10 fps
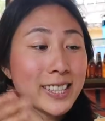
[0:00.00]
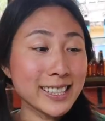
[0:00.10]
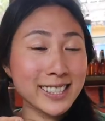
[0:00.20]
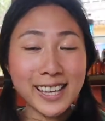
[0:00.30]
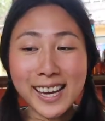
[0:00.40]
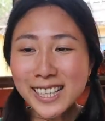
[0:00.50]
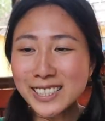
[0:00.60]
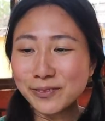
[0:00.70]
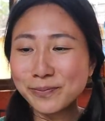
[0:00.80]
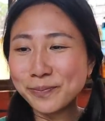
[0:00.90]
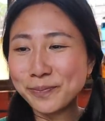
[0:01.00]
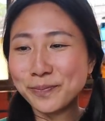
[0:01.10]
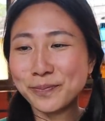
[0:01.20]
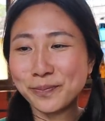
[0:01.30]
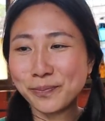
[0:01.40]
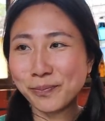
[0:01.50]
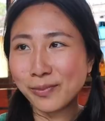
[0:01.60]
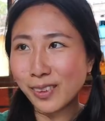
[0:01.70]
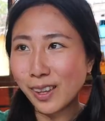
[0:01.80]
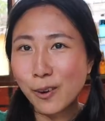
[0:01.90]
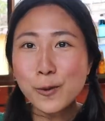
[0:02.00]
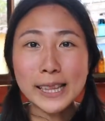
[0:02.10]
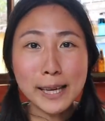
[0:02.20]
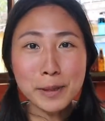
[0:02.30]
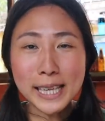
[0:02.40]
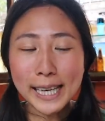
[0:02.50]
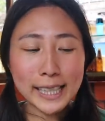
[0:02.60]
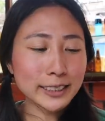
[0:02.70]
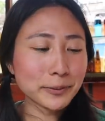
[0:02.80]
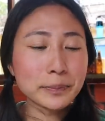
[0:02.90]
This set with lemonade.